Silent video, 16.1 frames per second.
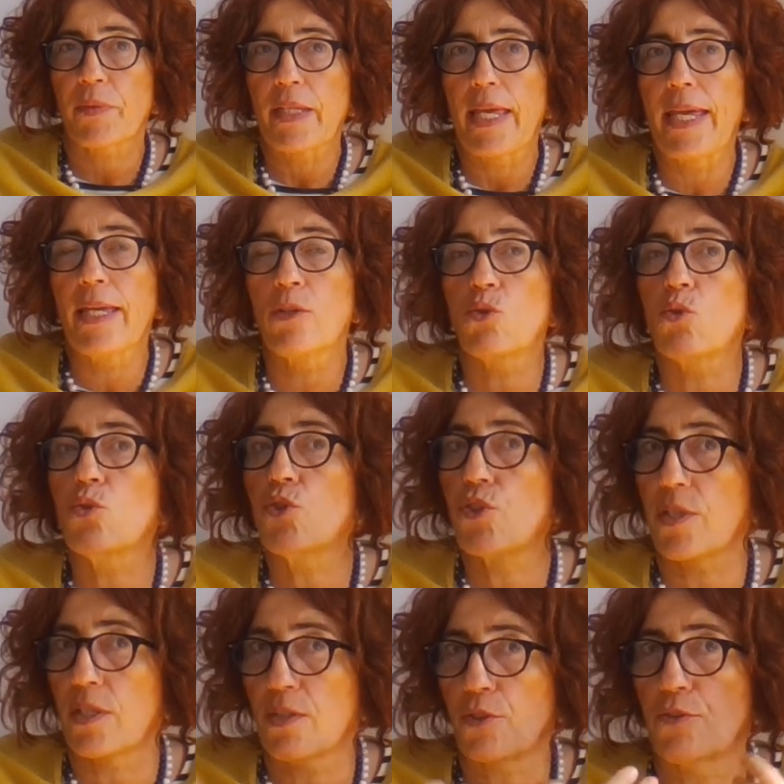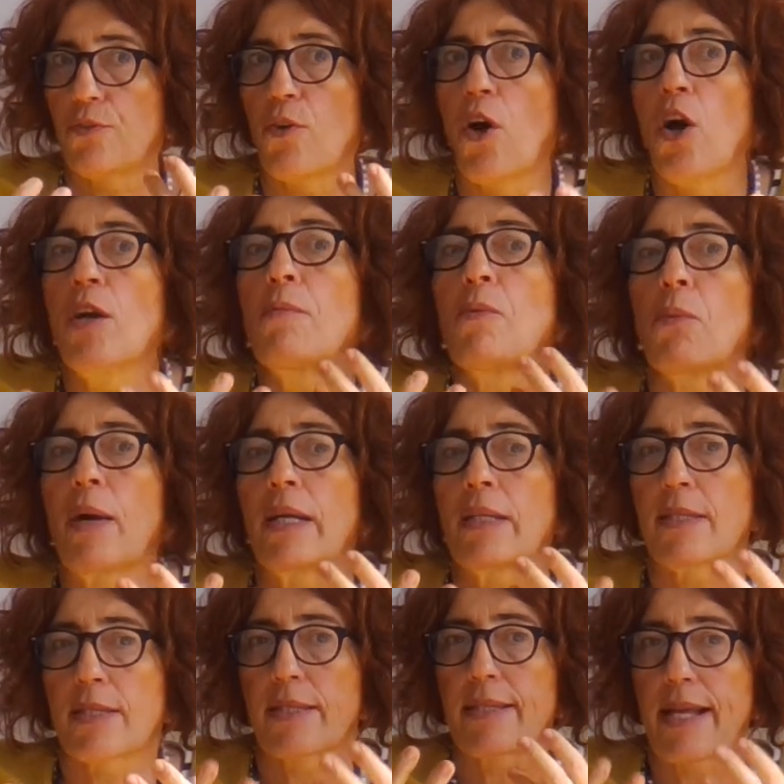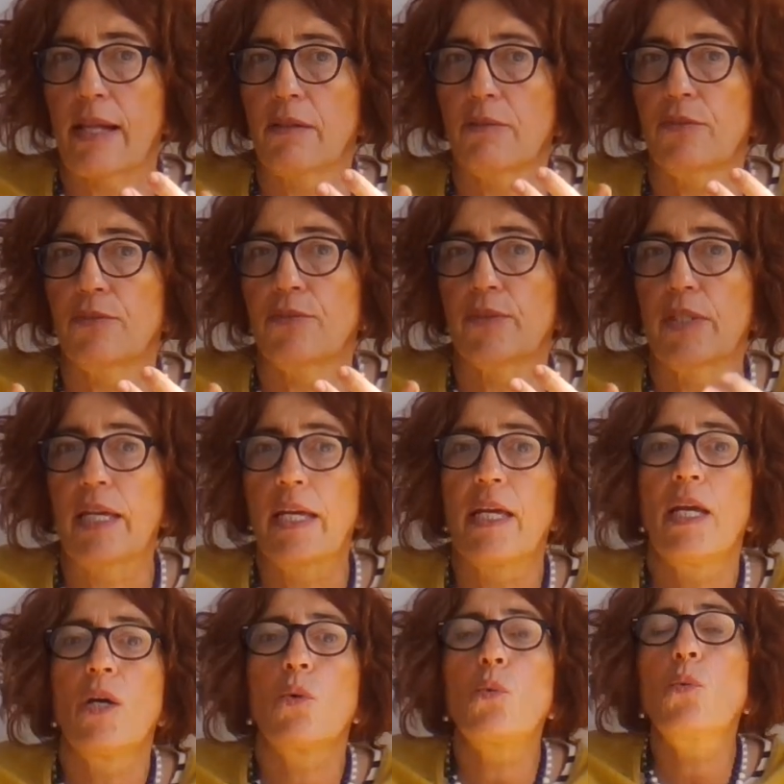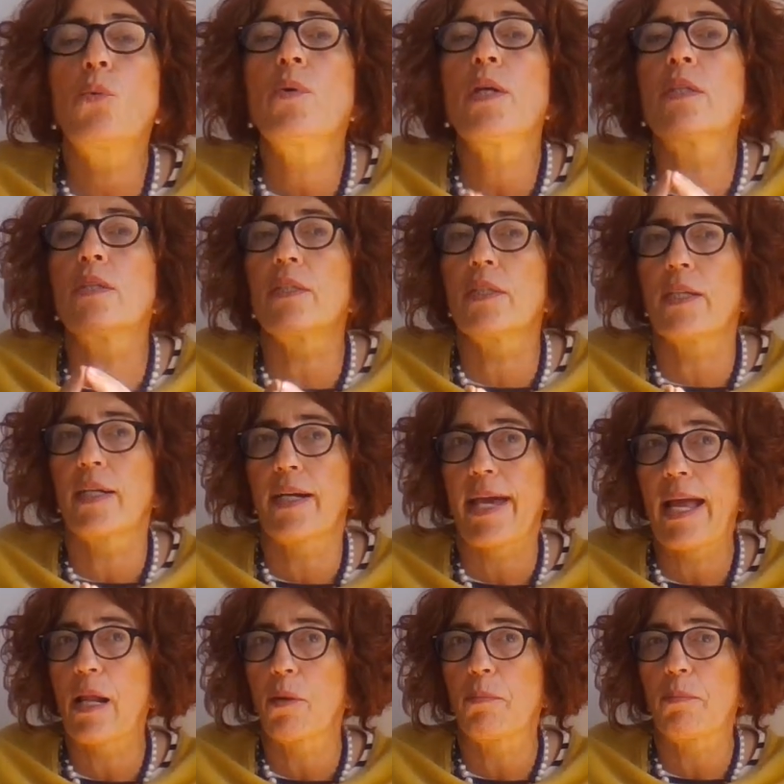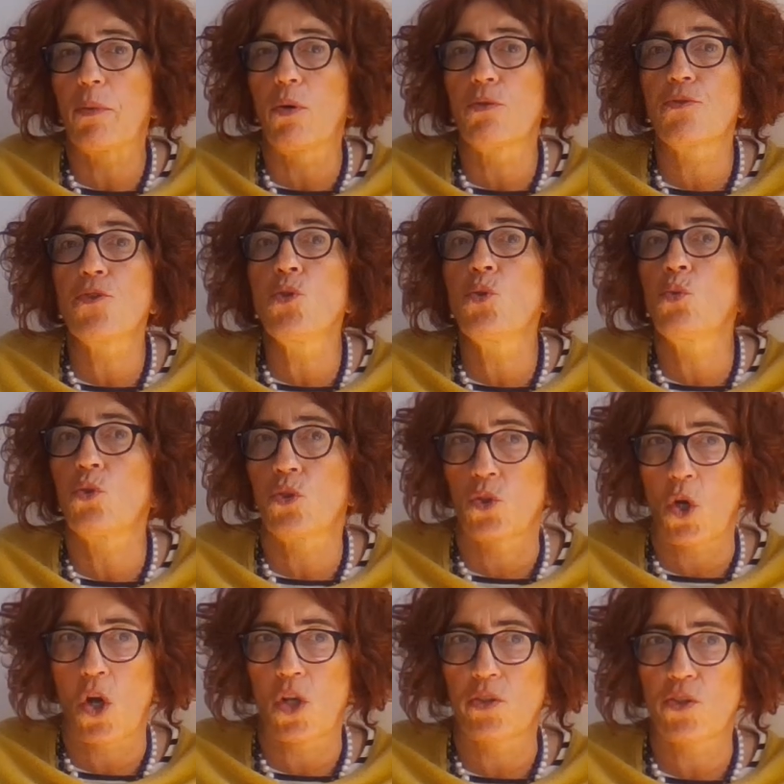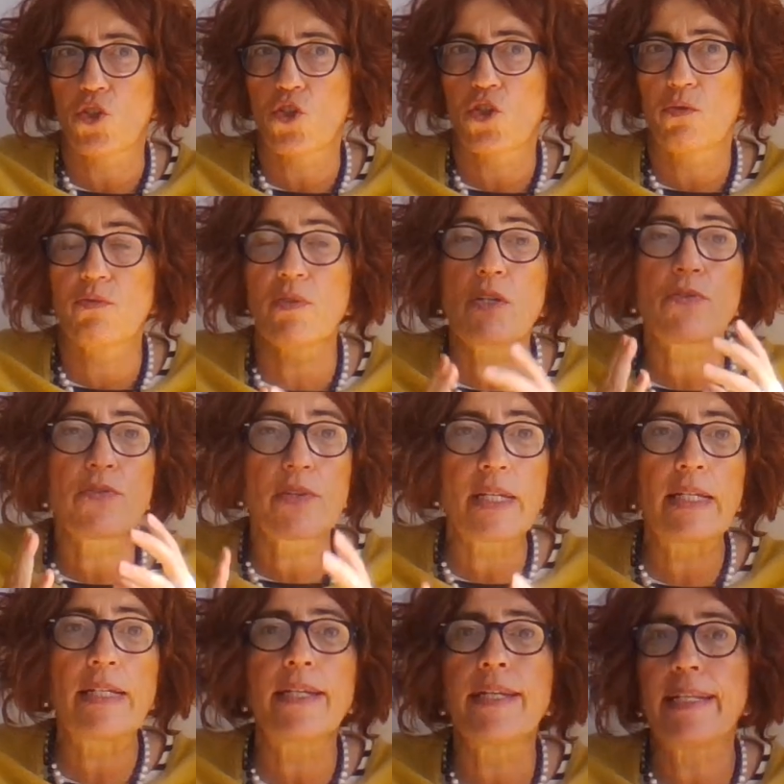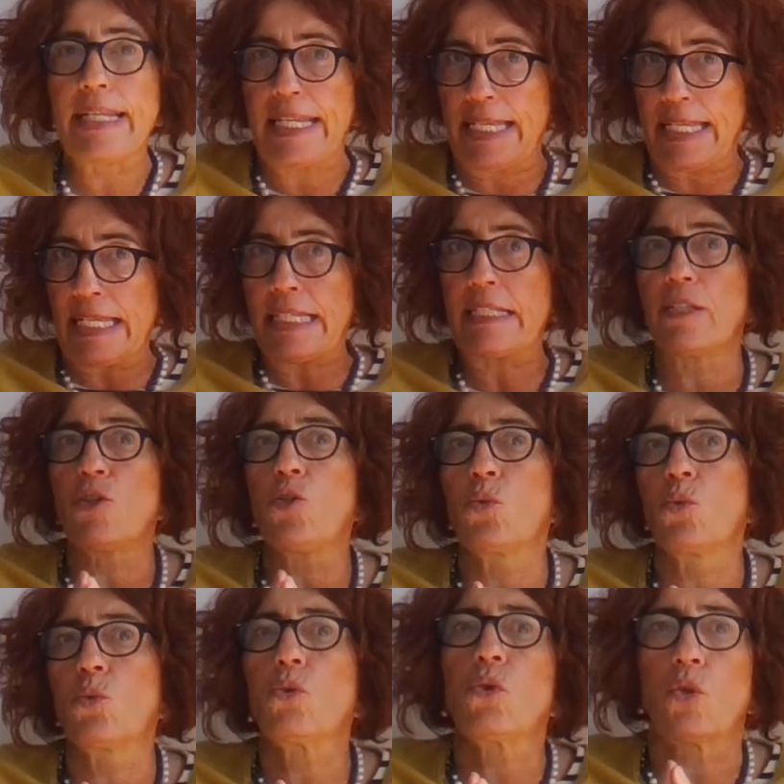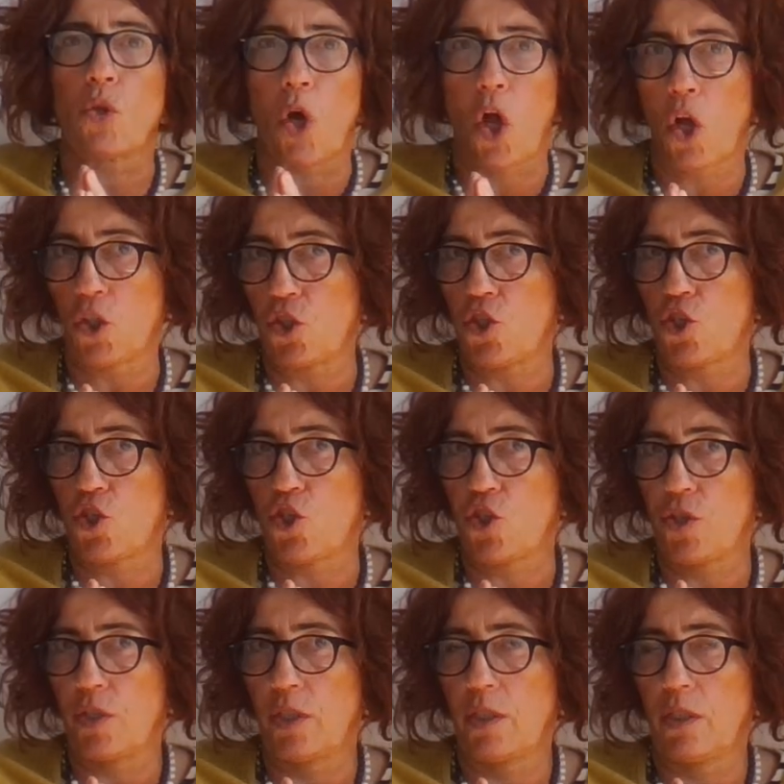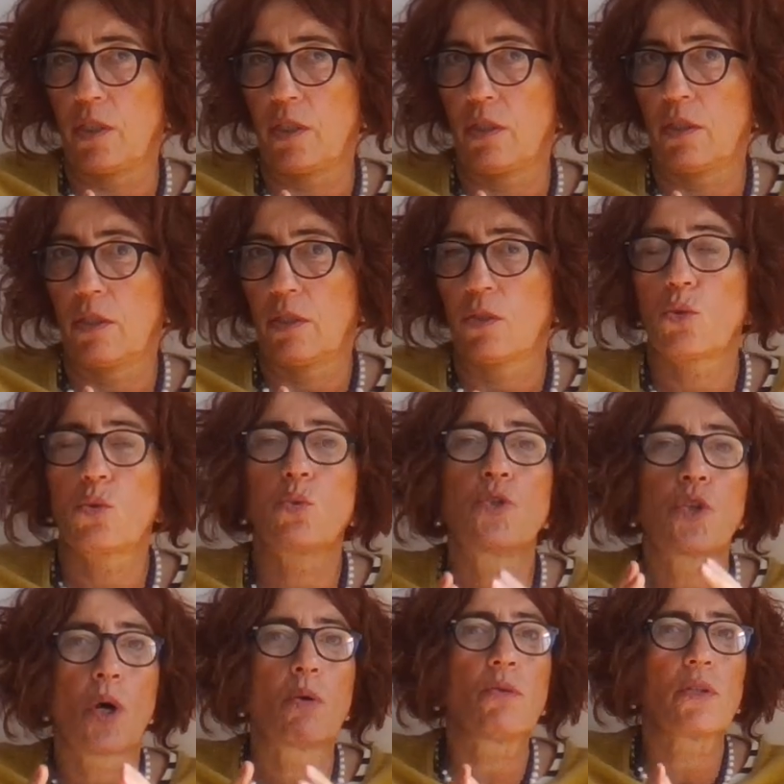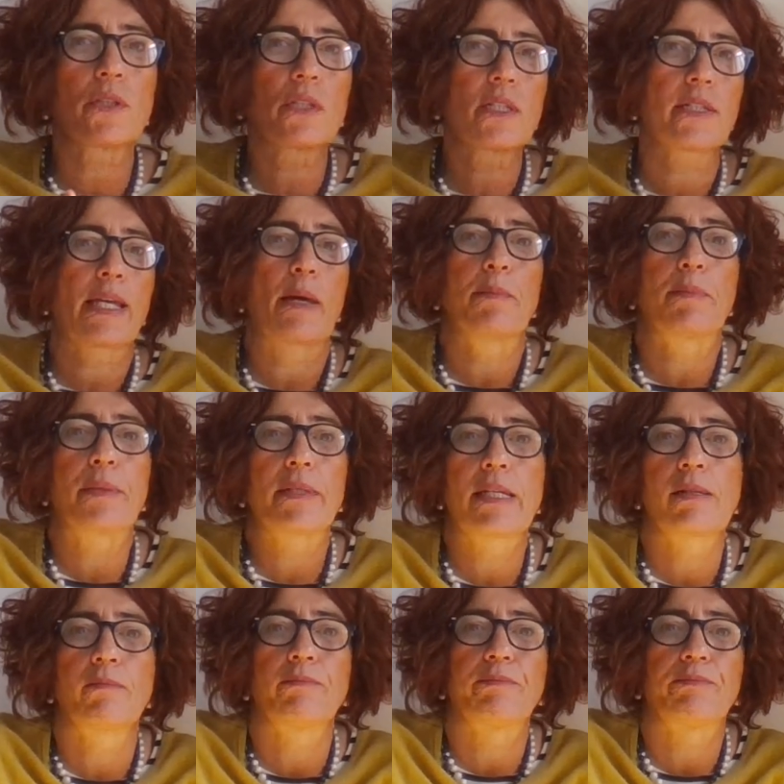and to transform oneself with the help of new knowledge. We really need new knowledge to know what is happening.